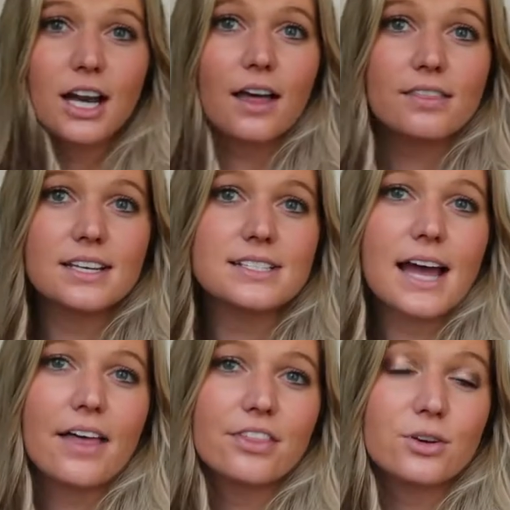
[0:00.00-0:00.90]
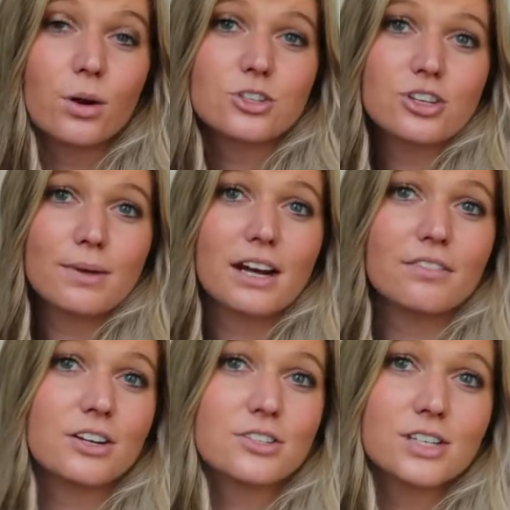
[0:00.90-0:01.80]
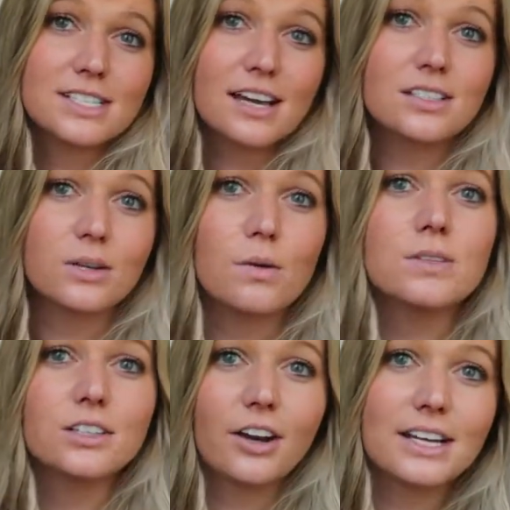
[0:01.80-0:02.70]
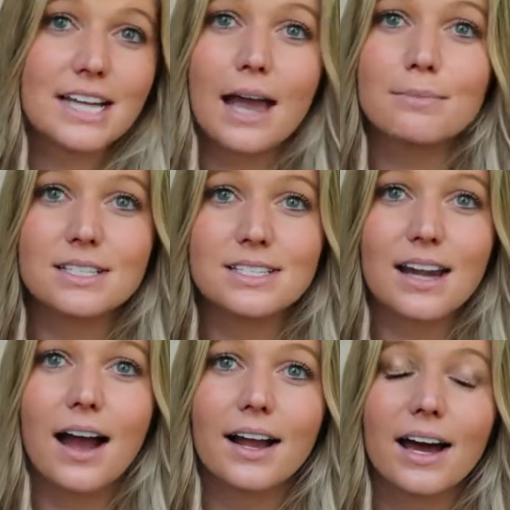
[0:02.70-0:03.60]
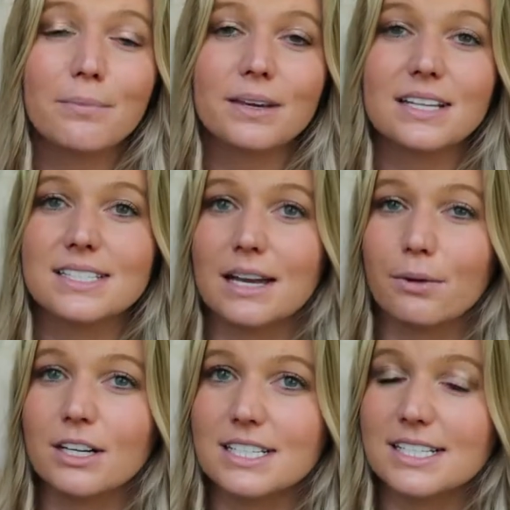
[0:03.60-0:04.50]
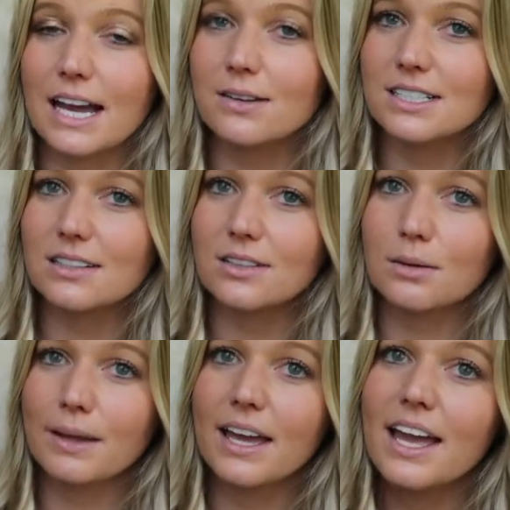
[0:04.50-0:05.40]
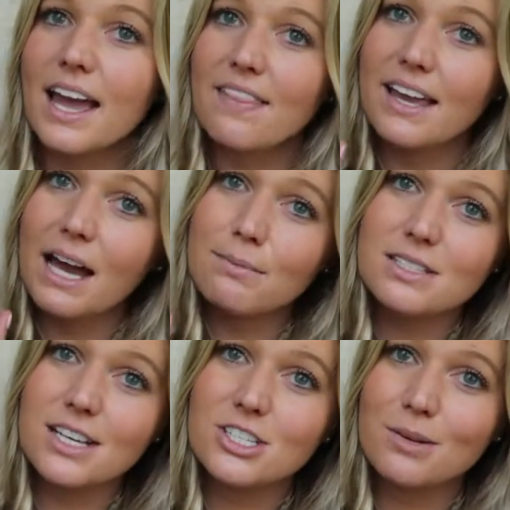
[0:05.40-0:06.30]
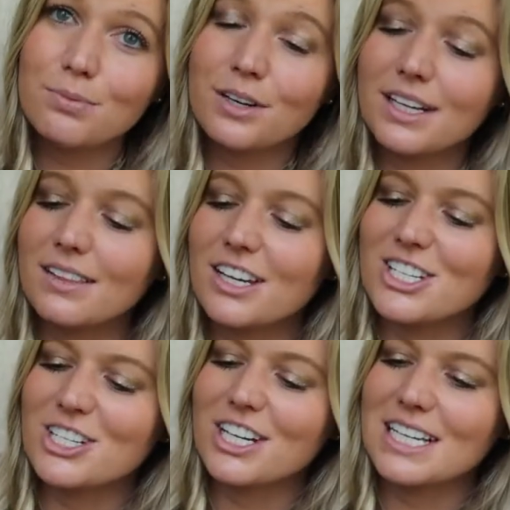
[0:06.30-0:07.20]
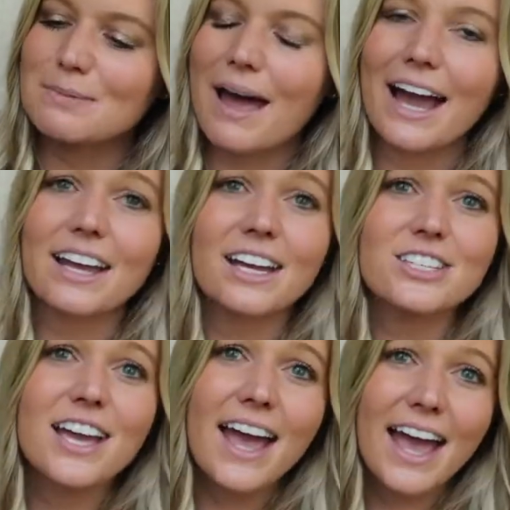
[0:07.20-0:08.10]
got these at the Nordstrom anniversary sale, so it was a great time to stock up because they were discounted a little bit. They come in such a pretty luxurious package,